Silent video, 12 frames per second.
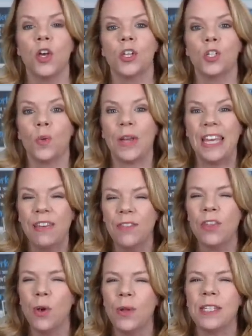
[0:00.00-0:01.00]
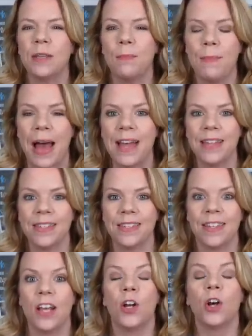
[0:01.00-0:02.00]
So even though it's a
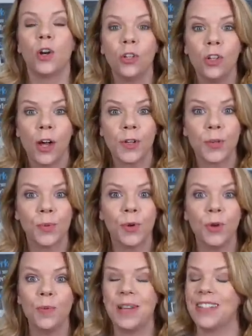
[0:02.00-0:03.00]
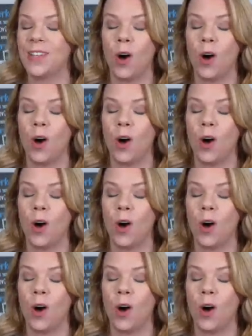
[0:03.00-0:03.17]
mess, her laundry room is